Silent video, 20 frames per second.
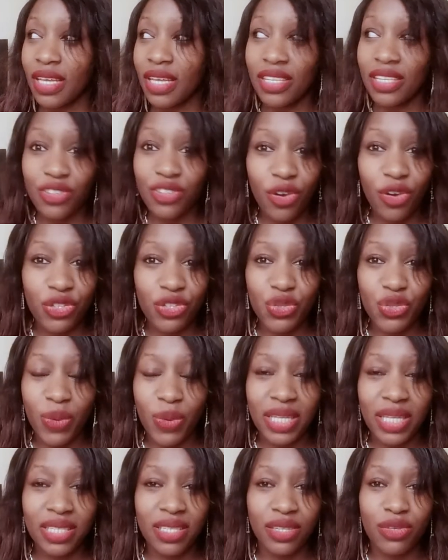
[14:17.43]
It's not because you
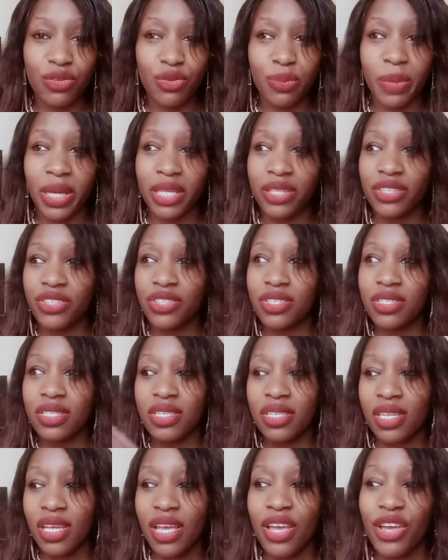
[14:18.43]
wanted to, but it's
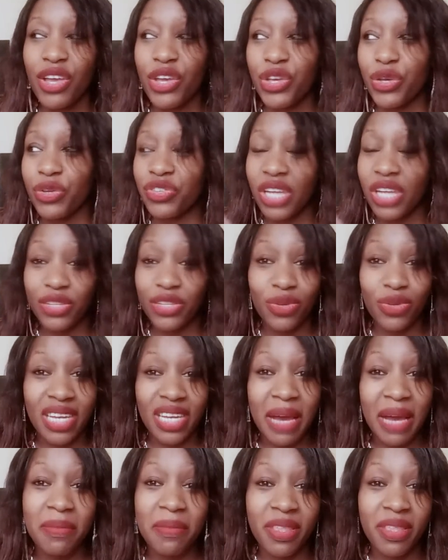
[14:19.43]
just you're trying to
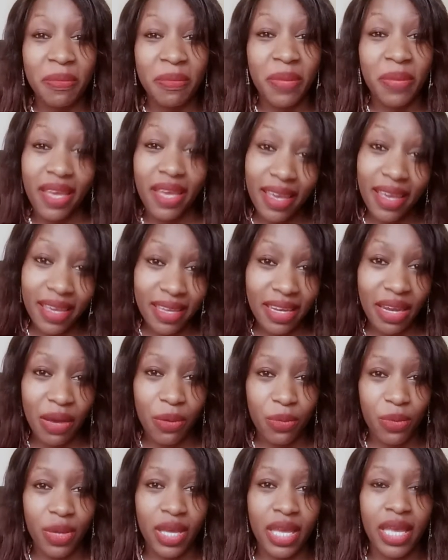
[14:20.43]
numb the pain
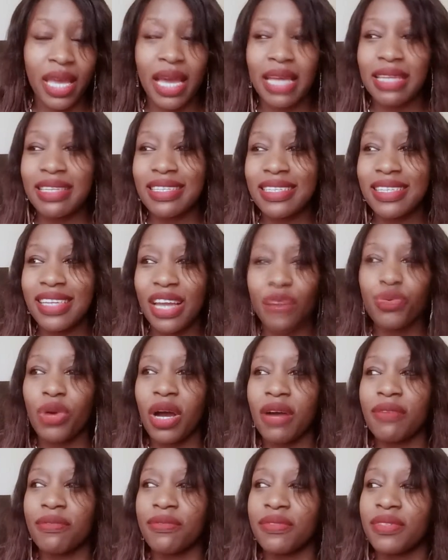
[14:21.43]
away until you
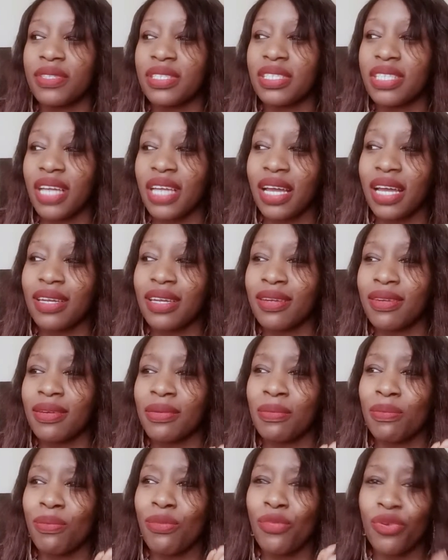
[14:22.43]
have done
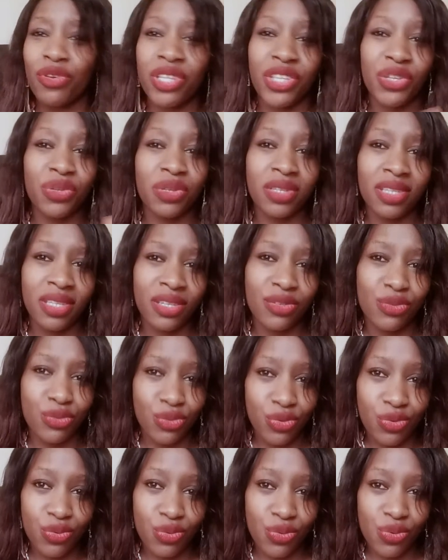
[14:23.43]
more than you need
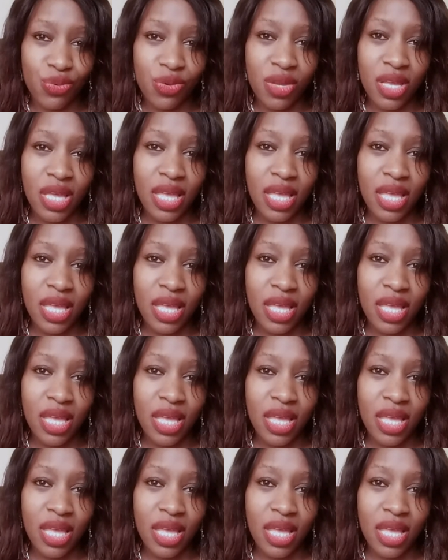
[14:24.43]
to do.